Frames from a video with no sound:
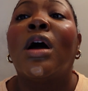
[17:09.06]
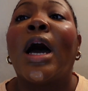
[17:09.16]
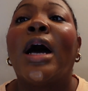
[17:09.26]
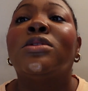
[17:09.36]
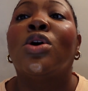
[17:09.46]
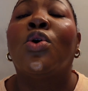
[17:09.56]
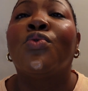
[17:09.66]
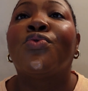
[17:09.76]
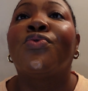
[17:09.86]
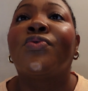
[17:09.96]
I
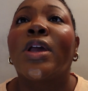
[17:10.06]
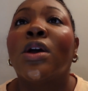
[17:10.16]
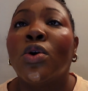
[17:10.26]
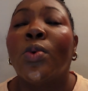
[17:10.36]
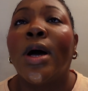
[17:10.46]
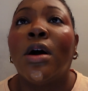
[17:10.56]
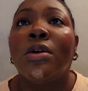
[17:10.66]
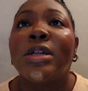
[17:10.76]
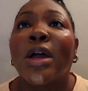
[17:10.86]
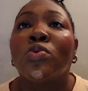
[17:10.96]
don't feel
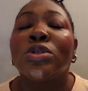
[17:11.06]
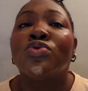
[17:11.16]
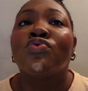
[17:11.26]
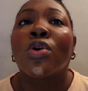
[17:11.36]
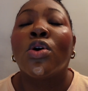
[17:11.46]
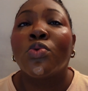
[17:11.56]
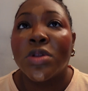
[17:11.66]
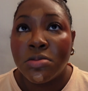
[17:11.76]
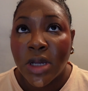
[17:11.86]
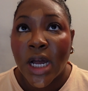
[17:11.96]
well. Like, what's wrong
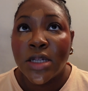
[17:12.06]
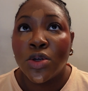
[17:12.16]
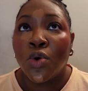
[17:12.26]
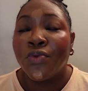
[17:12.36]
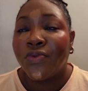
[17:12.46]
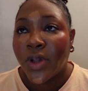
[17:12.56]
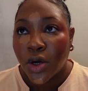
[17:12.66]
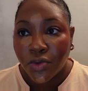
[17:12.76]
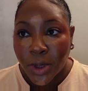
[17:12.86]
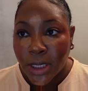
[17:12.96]
with me? I don't
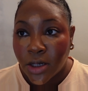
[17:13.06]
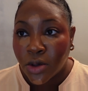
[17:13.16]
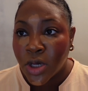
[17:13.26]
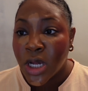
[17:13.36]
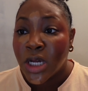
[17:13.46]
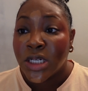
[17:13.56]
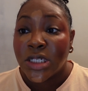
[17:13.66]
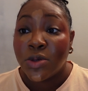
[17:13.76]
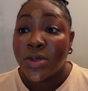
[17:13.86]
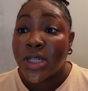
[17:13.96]
feel well.
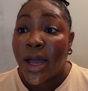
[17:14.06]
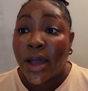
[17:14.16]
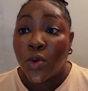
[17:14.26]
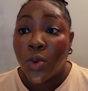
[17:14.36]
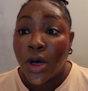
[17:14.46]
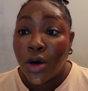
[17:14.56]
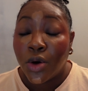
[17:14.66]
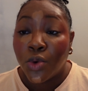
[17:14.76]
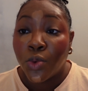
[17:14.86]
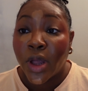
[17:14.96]
She was like,
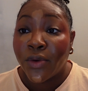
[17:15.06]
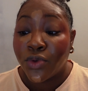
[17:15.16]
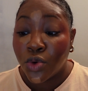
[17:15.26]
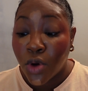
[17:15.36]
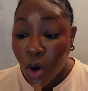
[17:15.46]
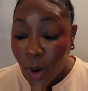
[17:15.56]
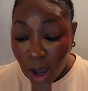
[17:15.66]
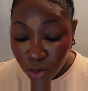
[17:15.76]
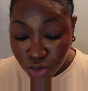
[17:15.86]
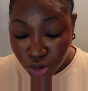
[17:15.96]
well, if you go
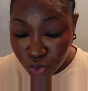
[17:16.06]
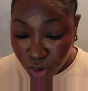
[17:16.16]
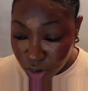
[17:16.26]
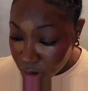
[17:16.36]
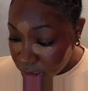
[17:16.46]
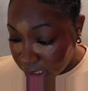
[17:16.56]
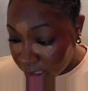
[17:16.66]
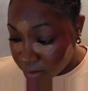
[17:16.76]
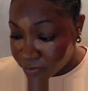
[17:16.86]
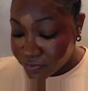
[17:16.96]
out too
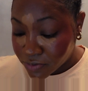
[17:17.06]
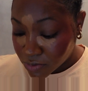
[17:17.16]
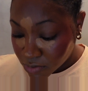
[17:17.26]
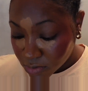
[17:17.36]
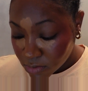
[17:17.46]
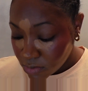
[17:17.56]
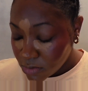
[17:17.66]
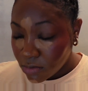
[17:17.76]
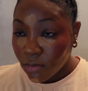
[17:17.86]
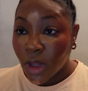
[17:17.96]
early,
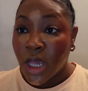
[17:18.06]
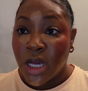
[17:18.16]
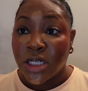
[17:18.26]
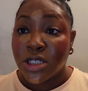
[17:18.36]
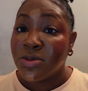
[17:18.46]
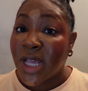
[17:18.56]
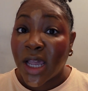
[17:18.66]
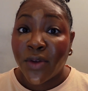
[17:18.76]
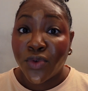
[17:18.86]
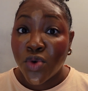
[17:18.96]
she was
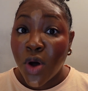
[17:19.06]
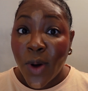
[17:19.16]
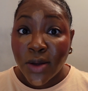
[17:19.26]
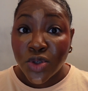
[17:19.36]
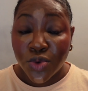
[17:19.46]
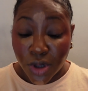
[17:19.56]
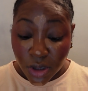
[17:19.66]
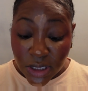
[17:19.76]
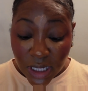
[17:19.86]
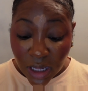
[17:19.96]
like, if you go out too
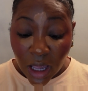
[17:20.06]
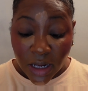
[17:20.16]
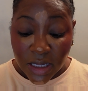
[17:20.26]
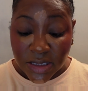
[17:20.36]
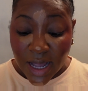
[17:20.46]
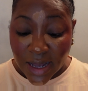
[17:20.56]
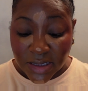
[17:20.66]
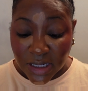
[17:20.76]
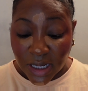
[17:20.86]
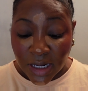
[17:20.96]
early and it's not
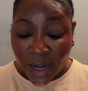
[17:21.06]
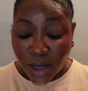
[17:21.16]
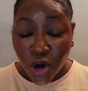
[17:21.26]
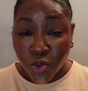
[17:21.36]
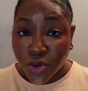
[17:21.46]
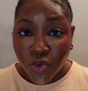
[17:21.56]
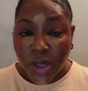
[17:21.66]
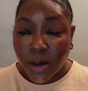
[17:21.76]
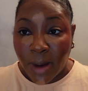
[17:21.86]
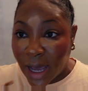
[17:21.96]
done, like going through
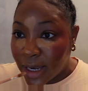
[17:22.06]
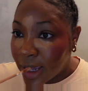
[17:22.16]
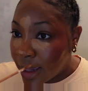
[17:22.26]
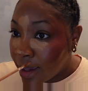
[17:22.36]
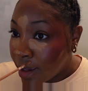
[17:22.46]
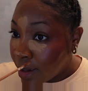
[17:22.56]
your body,